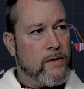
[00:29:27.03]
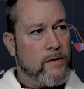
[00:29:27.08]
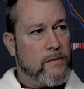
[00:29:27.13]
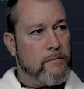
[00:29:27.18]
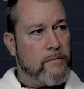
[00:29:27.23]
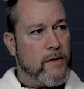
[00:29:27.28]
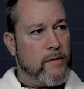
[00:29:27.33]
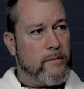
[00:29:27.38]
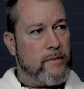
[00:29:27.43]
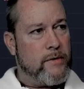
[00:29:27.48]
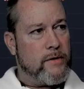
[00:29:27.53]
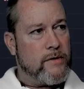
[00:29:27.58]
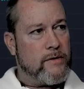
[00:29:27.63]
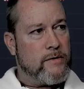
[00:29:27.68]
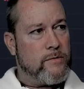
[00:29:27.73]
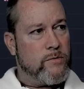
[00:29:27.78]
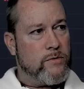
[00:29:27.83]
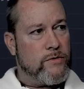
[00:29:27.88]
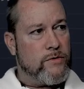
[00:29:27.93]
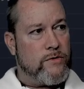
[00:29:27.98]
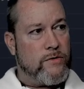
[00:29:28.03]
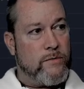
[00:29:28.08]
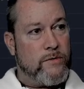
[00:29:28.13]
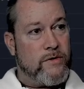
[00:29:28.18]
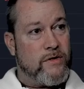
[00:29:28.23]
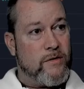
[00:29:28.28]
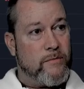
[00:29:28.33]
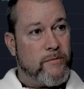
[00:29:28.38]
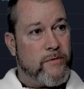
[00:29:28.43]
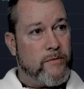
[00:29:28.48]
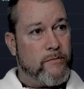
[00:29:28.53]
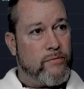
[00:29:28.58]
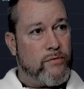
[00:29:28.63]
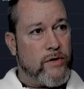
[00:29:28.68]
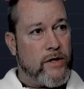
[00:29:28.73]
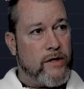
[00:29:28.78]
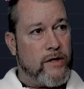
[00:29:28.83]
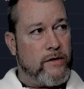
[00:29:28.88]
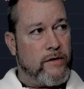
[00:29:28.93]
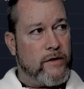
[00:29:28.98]
Maybe this was doing something
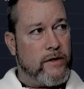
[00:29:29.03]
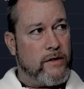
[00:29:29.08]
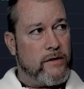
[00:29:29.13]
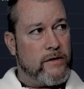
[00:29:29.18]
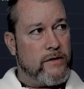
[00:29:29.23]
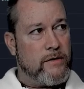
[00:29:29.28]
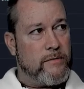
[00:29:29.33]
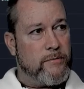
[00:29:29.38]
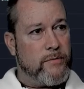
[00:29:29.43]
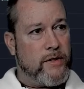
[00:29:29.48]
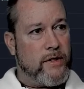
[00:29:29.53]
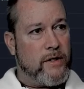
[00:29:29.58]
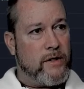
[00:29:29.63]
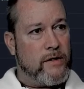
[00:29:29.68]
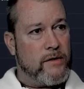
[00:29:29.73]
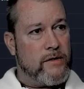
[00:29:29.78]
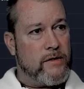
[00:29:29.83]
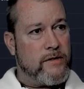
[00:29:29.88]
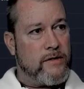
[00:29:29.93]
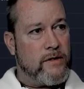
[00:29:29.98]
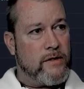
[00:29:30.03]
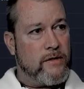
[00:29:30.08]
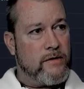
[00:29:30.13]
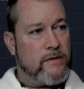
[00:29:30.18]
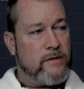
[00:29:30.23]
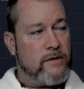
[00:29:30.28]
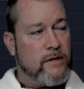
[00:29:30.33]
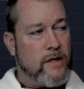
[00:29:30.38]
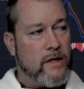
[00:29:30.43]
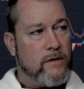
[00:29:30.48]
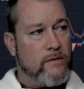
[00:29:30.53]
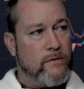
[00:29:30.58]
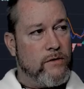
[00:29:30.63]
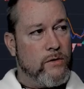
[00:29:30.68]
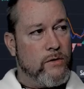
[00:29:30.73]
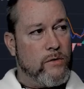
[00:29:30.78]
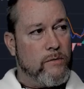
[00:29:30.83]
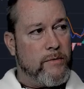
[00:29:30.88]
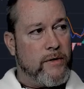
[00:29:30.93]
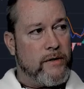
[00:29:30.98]
prior to getting listings, and I don't
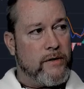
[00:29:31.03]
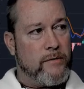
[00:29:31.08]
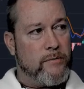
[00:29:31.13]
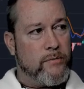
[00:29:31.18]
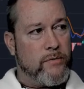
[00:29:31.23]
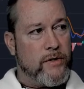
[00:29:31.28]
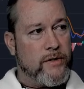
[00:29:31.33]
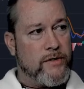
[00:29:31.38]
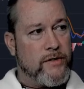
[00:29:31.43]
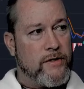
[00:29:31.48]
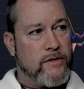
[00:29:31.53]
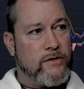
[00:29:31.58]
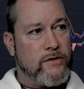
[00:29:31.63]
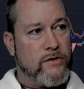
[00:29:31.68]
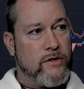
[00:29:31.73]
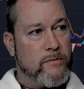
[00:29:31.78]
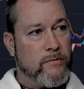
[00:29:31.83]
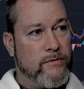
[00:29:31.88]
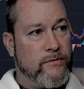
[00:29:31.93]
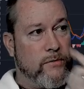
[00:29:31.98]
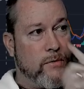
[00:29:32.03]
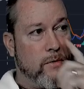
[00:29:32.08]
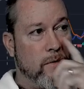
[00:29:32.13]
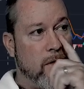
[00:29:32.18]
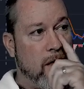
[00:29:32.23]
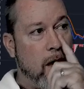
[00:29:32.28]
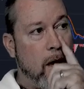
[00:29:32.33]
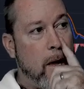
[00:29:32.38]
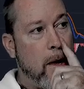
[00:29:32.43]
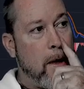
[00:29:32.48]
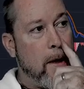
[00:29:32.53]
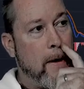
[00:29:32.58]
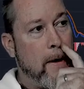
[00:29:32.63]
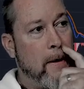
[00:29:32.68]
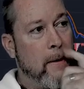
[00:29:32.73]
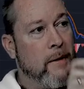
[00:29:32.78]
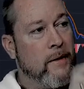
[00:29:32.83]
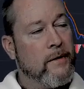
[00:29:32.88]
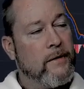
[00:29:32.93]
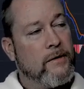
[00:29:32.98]
know about the price history before
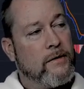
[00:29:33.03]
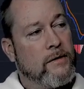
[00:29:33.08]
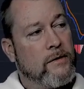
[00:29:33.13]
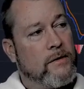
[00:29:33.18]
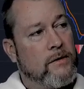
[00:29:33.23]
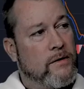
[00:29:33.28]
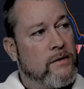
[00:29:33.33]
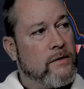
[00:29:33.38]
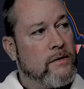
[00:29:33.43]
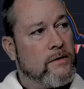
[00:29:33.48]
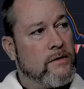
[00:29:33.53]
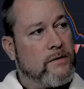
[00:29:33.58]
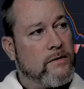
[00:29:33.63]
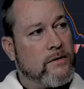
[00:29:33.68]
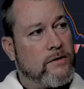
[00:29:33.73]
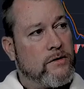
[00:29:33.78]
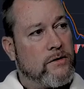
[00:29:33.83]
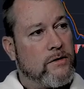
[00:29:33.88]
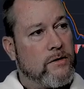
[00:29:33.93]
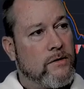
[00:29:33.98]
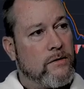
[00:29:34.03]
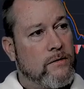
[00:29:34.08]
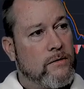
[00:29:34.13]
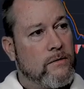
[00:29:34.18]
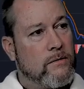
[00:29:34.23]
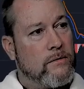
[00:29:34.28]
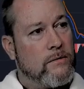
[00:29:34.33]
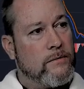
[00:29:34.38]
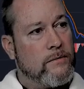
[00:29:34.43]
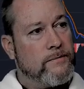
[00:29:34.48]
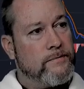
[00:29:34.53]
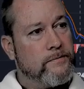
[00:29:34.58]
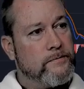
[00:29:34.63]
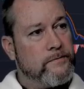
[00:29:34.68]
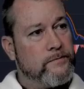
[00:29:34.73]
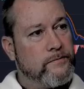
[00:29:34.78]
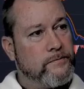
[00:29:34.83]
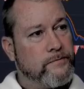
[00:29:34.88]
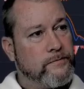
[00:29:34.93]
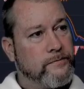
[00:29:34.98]
that. So
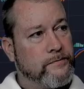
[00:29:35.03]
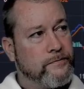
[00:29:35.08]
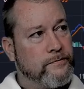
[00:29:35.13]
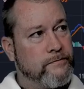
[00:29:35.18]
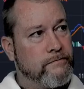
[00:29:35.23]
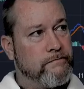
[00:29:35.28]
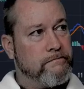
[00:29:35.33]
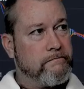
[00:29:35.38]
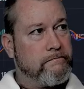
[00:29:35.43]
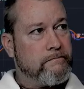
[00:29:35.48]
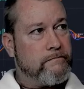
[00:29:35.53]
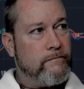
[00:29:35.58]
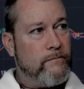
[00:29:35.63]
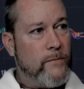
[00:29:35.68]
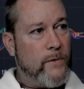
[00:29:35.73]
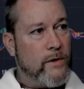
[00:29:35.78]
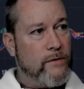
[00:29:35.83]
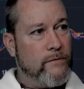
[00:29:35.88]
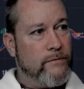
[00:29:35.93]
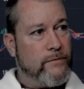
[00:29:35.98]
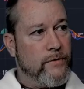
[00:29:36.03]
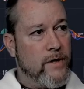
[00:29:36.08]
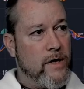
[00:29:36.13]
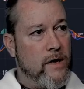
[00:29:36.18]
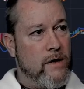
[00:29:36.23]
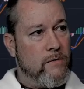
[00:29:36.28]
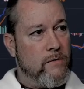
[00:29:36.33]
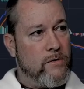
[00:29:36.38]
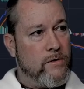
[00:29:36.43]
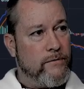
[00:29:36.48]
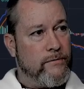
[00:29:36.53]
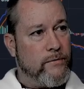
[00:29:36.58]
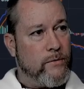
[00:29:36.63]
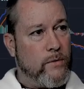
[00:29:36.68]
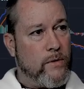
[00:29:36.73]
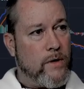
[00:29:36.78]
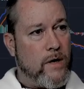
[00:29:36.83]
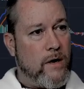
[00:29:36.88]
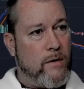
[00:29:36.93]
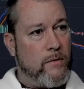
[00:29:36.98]
for now on the
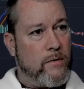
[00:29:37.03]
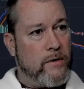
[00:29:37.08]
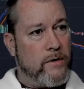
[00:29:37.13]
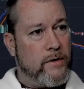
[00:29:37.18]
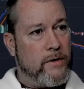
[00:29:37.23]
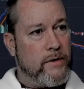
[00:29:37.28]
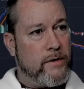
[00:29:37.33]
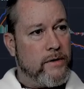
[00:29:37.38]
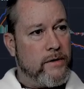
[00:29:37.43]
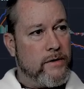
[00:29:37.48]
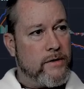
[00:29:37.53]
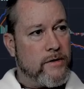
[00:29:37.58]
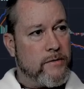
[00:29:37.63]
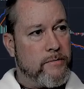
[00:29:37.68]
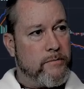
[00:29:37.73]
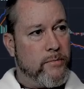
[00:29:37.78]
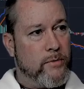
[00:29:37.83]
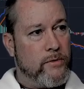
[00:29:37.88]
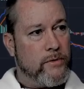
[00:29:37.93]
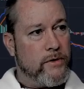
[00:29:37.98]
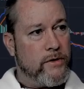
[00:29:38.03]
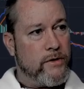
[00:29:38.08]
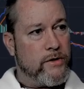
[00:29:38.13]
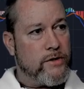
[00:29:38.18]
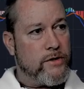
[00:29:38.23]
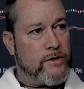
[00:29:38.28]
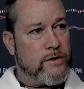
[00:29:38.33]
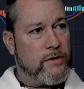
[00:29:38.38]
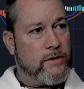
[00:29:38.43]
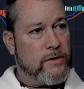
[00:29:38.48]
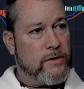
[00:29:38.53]
4-hour, it is bullish,